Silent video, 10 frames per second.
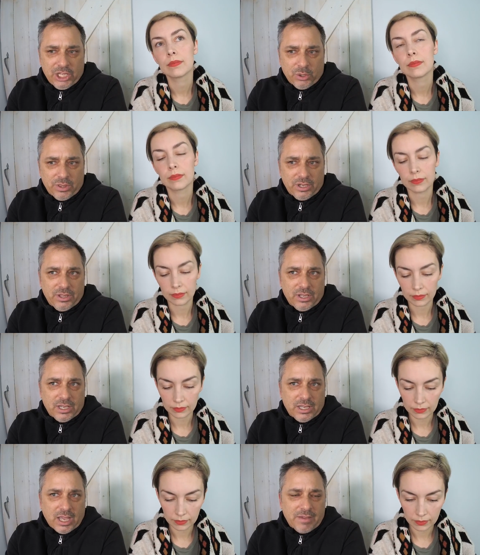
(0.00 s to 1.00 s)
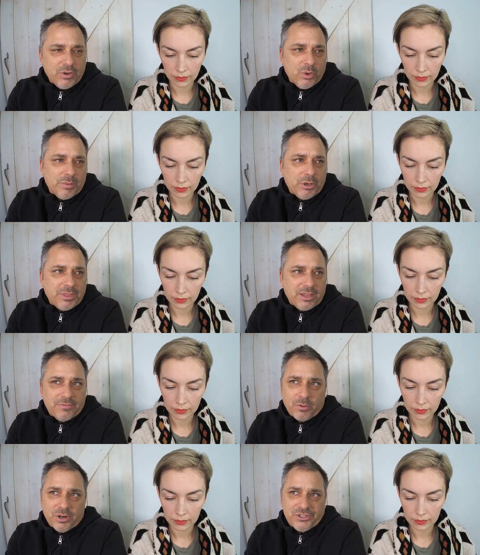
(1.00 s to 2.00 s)
Speaker 1: known about
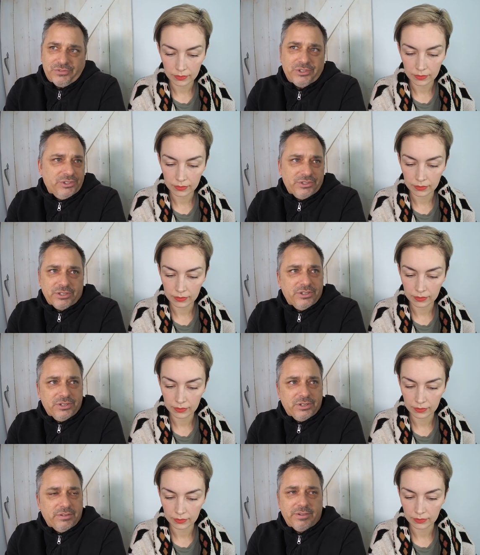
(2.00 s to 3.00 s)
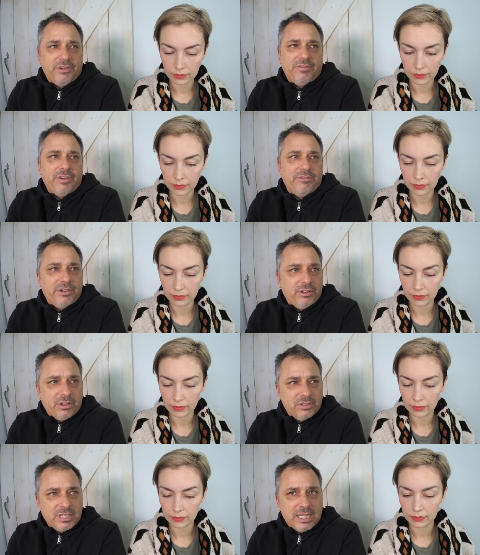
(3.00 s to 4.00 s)
that forest for a very, very, very
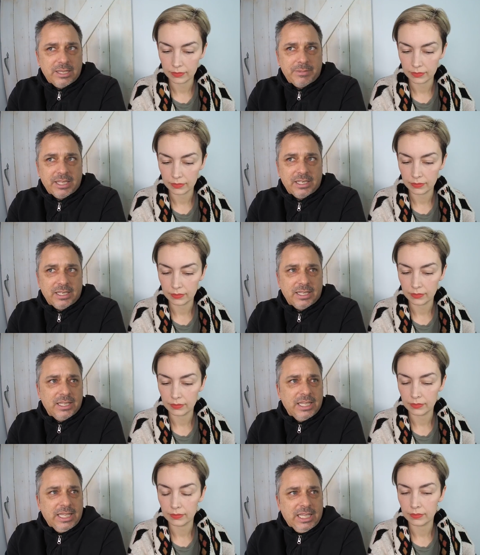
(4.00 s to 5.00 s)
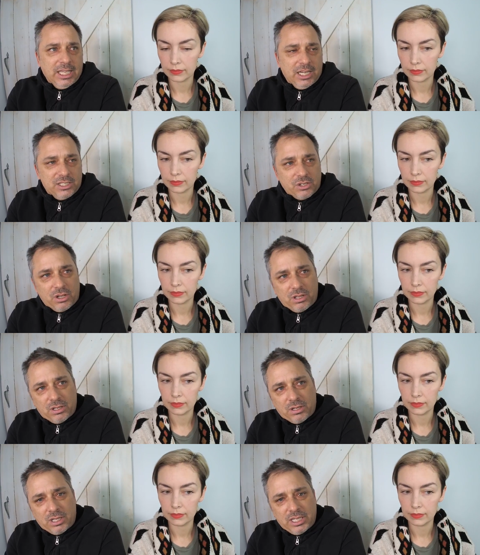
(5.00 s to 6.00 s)
long time, and it's
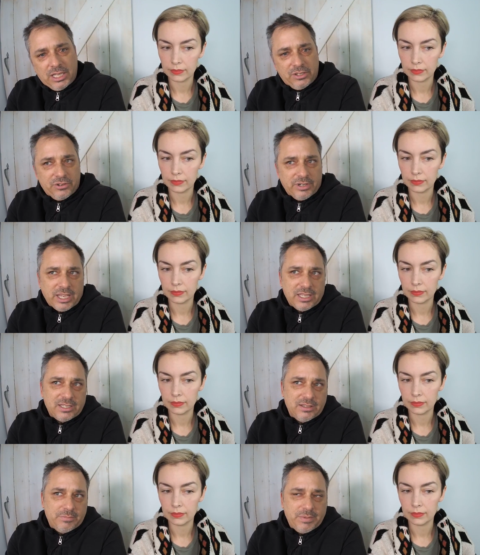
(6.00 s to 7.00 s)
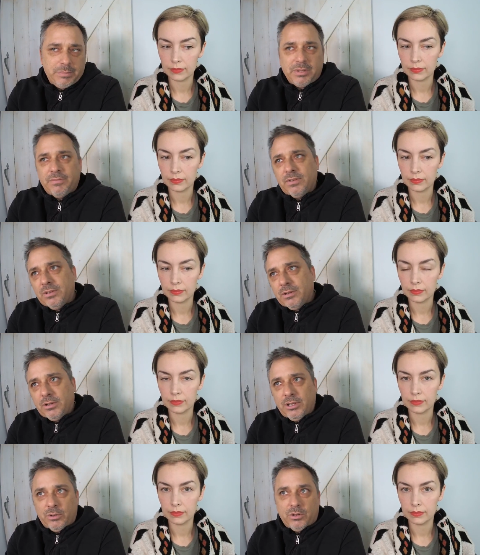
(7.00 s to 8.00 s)
all on the internet, and people have
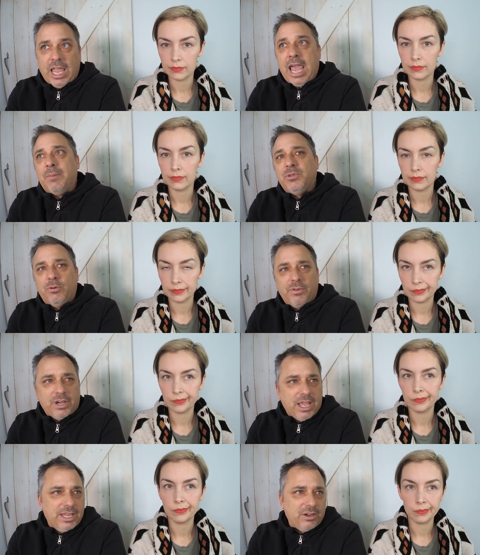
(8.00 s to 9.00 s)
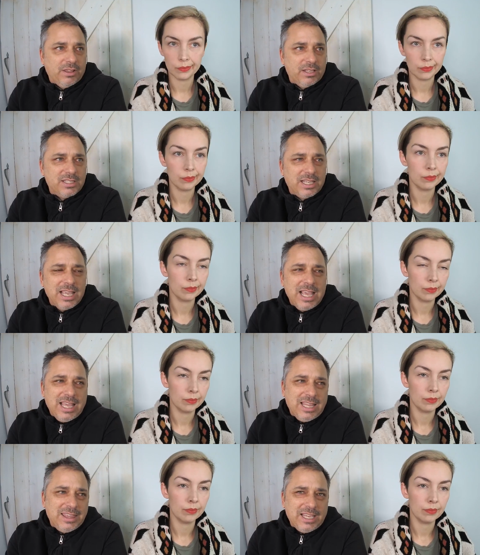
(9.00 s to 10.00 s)
camped overnight and all this thing.
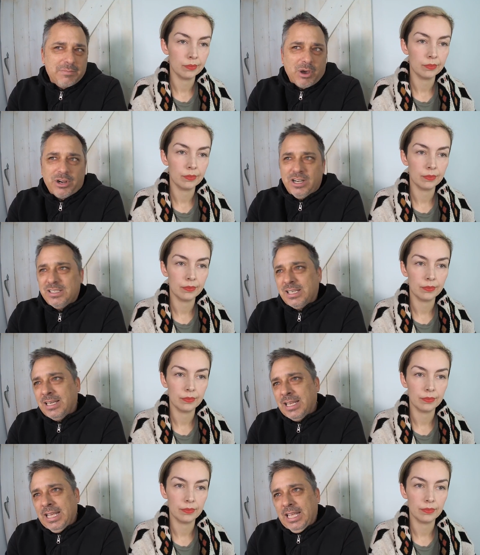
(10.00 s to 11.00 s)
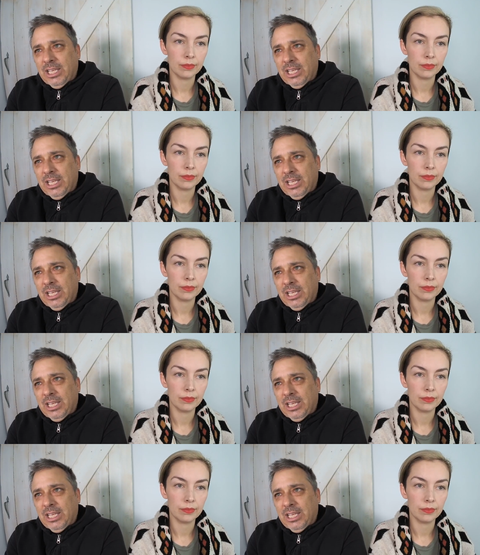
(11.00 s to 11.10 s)
The thing about it is that